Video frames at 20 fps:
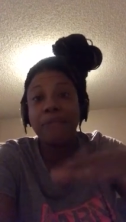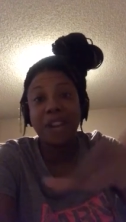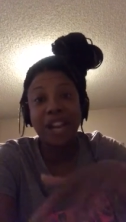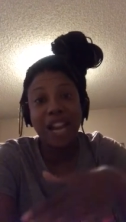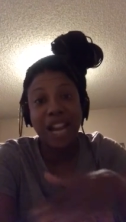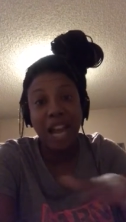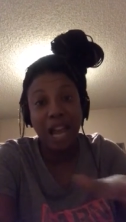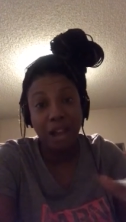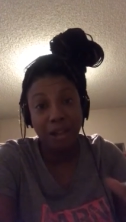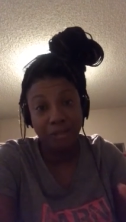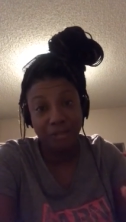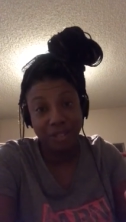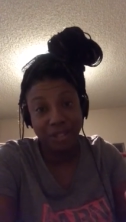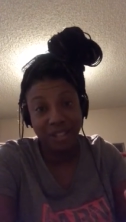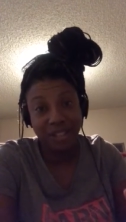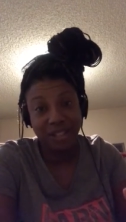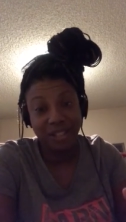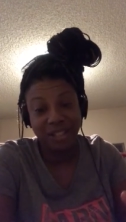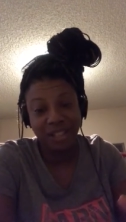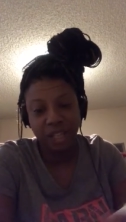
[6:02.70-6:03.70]
left.
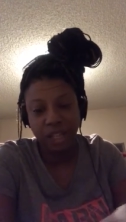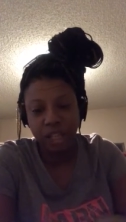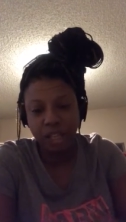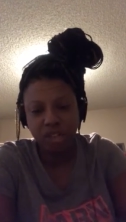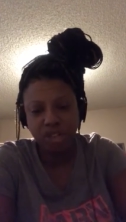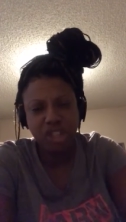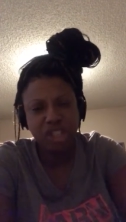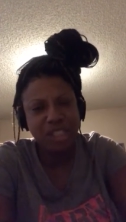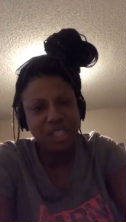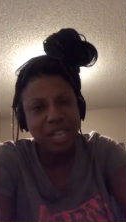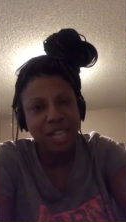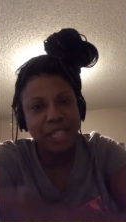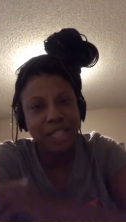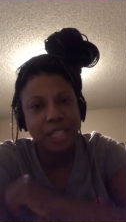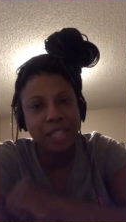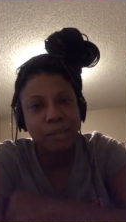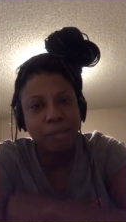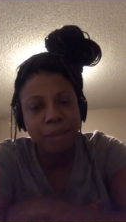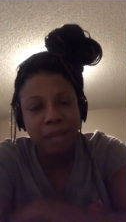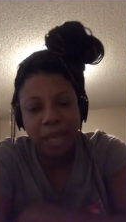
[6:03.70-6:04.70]
And just like
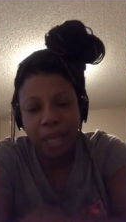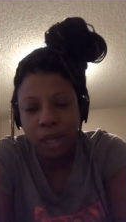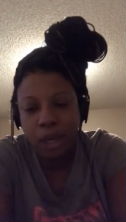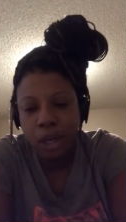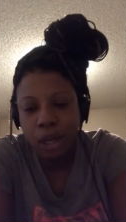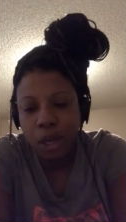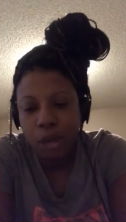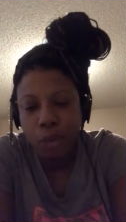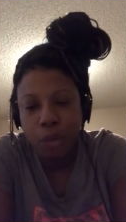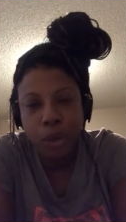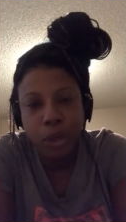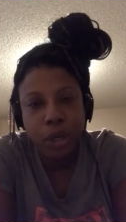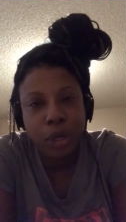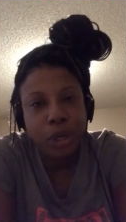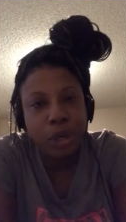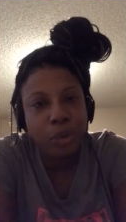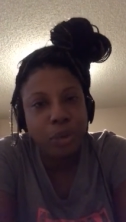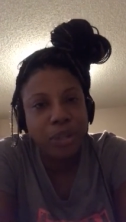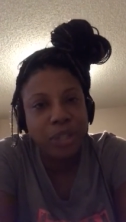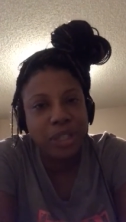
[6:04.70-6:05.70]
this man, we're going to
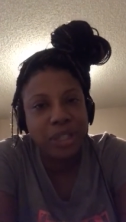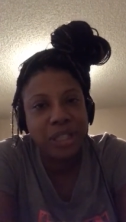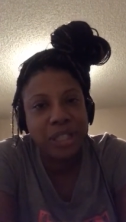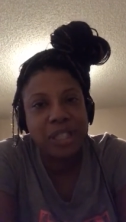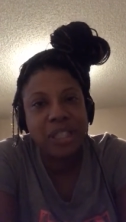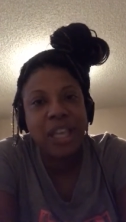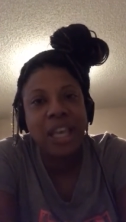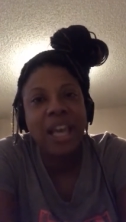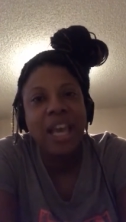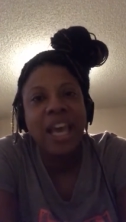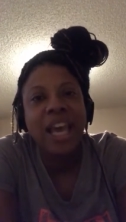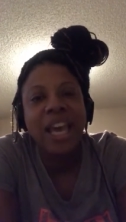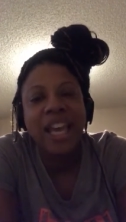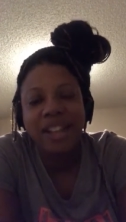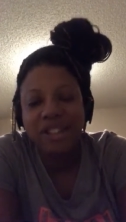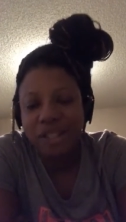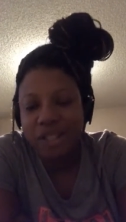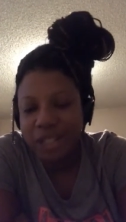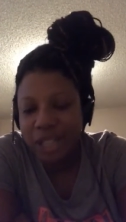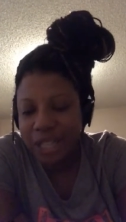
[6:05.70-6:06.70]
go into this.
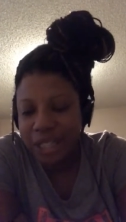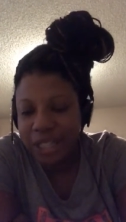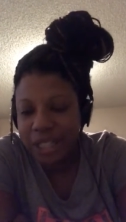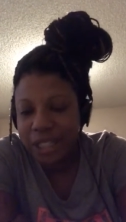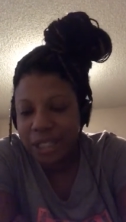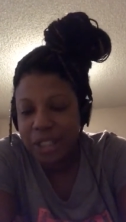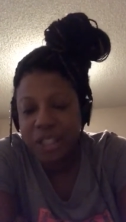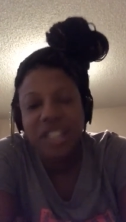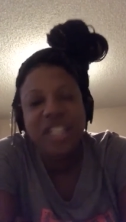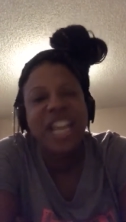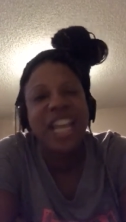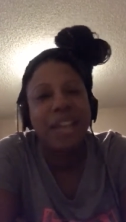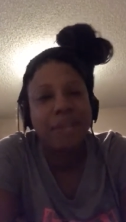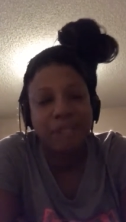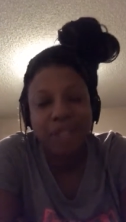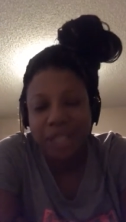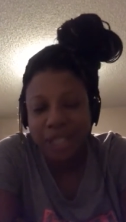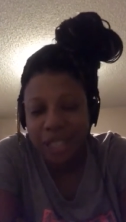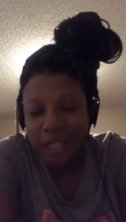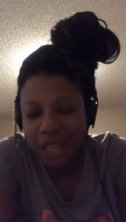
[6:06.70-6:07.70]
And just like this,
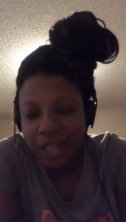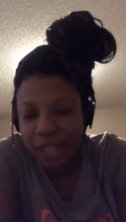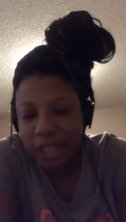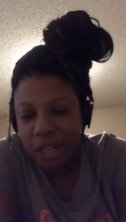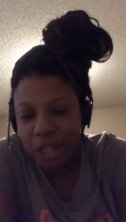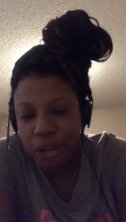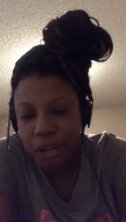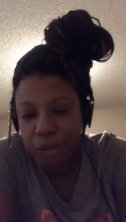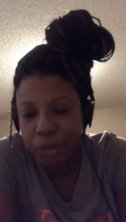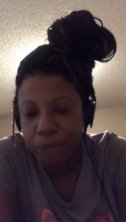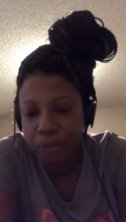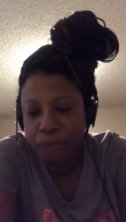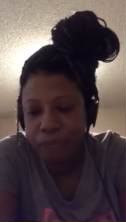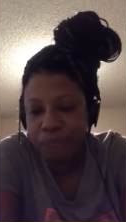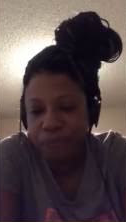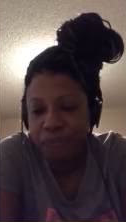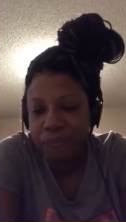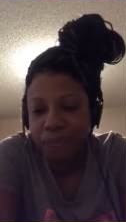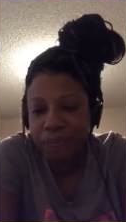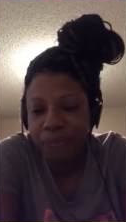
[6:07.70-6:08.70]
David said here,
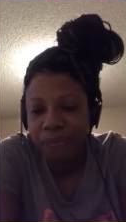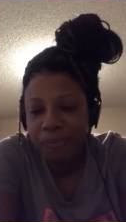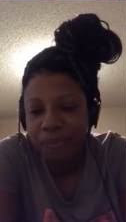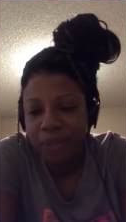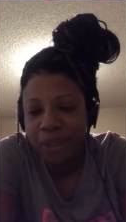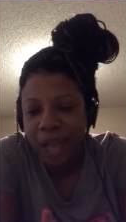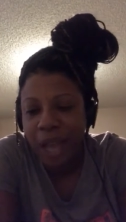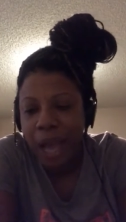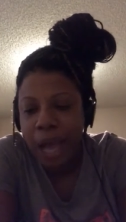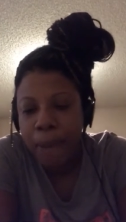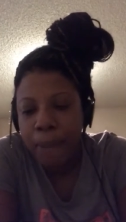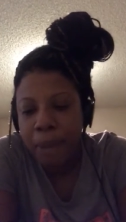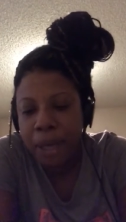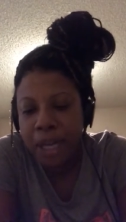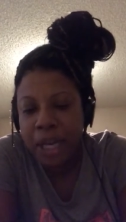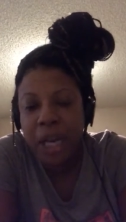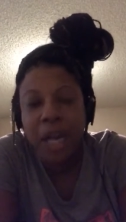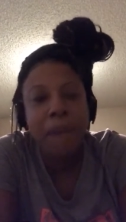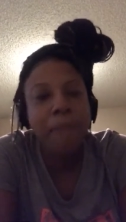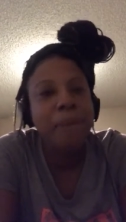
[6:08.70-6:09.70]
I
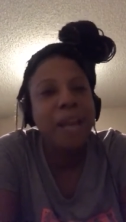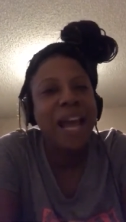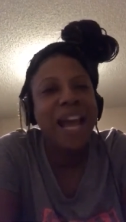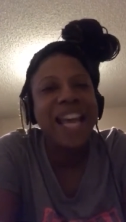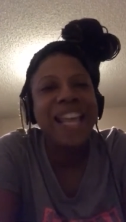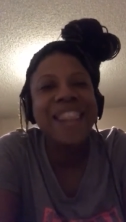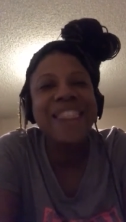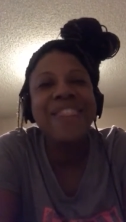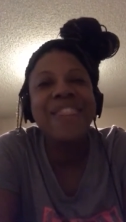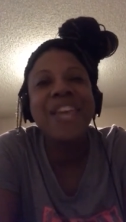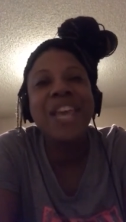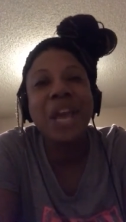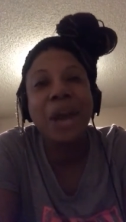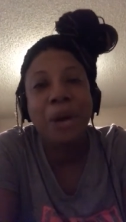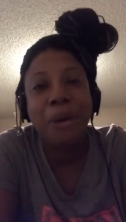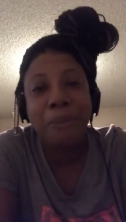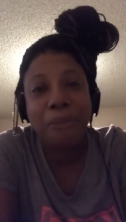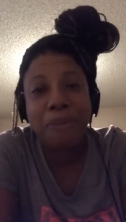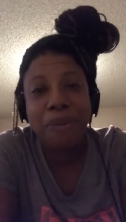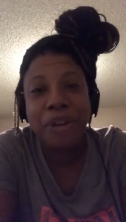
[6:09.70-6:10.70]
become like
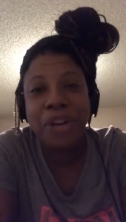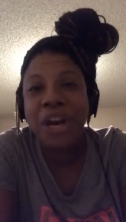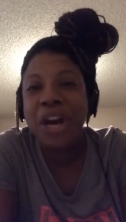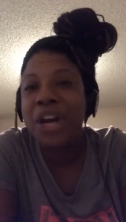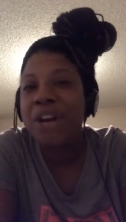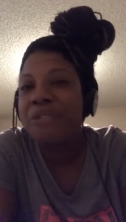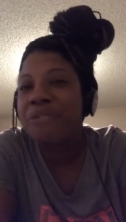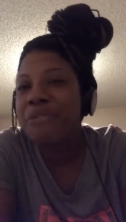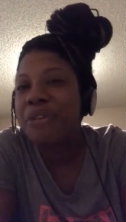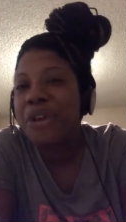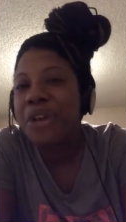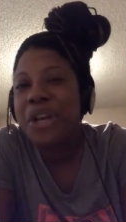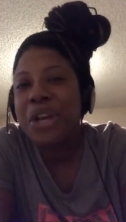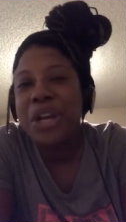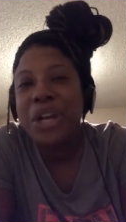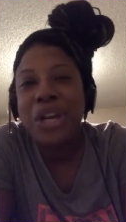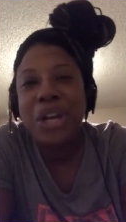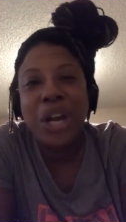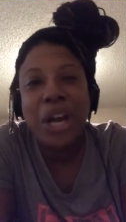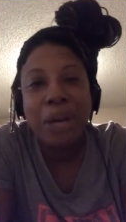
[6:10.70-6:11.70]
them,
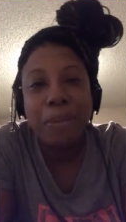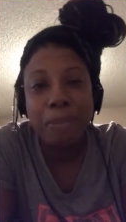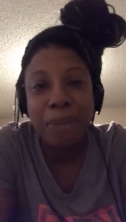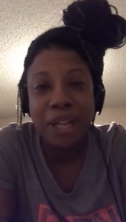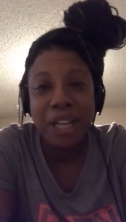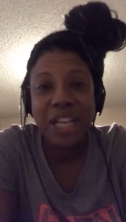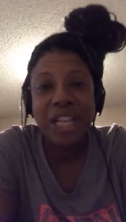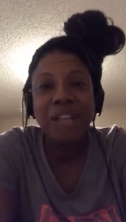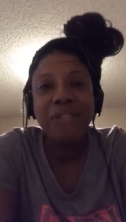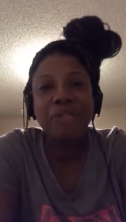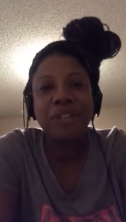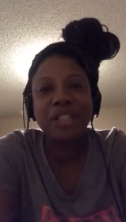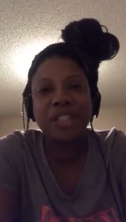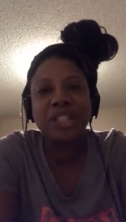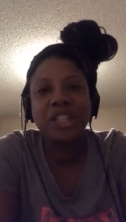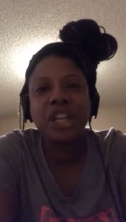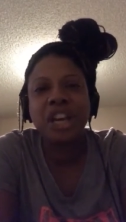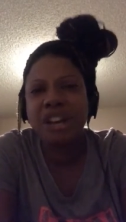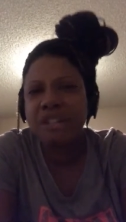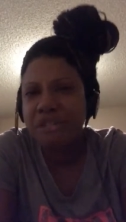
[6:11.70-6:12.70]

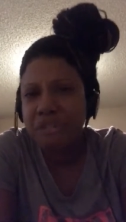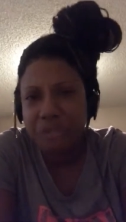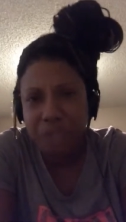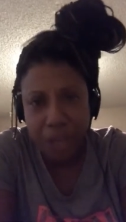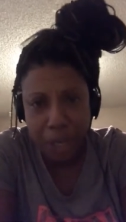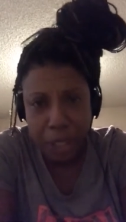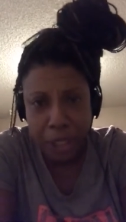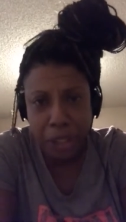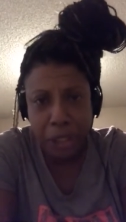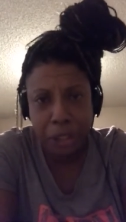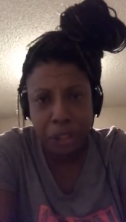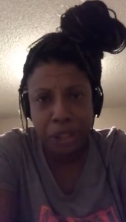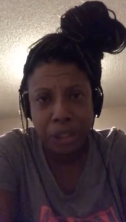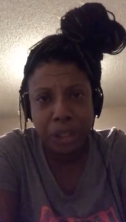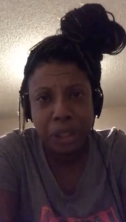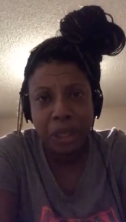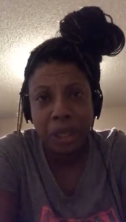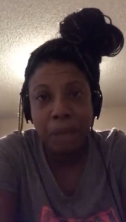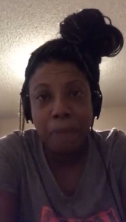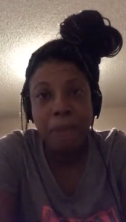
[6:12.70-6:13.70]
non-believers,
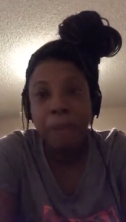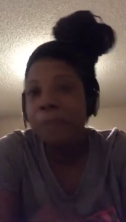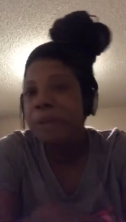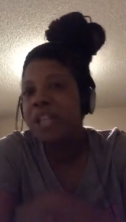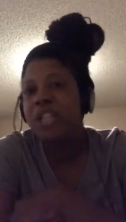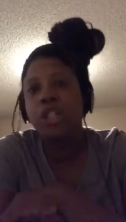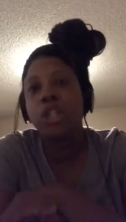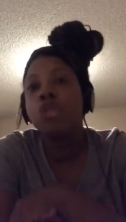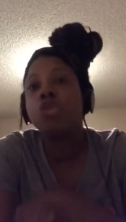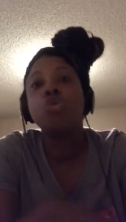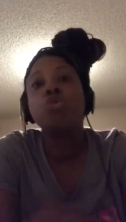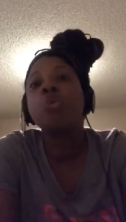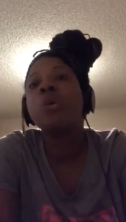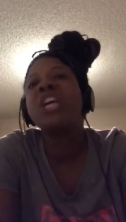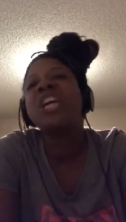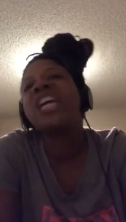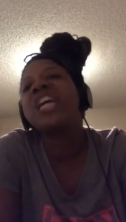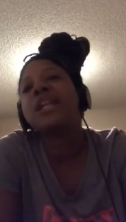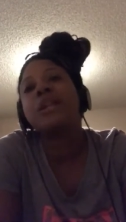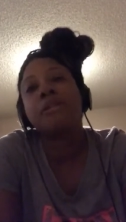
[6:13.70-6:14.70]
non-faithers, people that just do
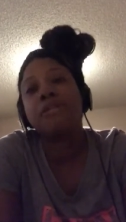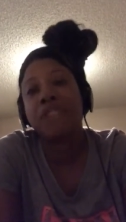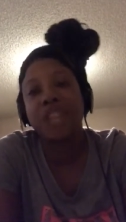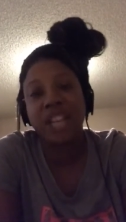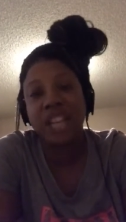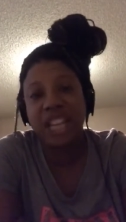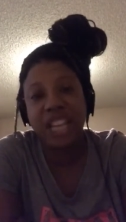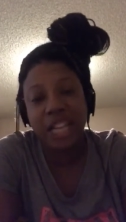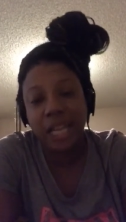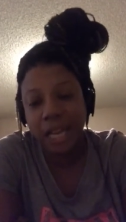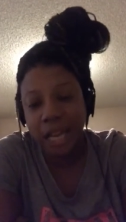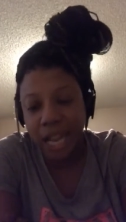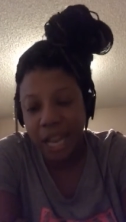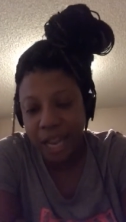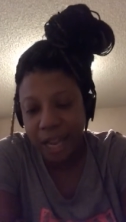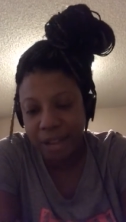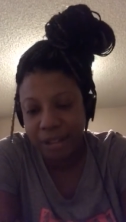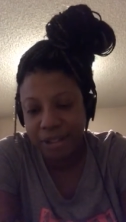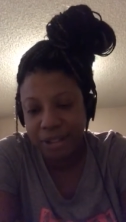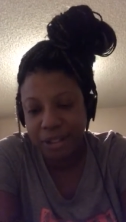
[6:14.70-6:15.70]
anything to get an
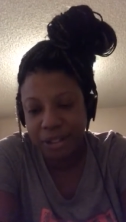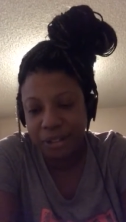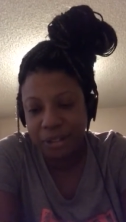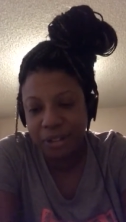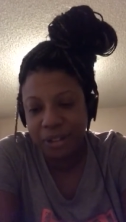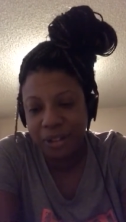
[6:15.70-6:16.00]
answer,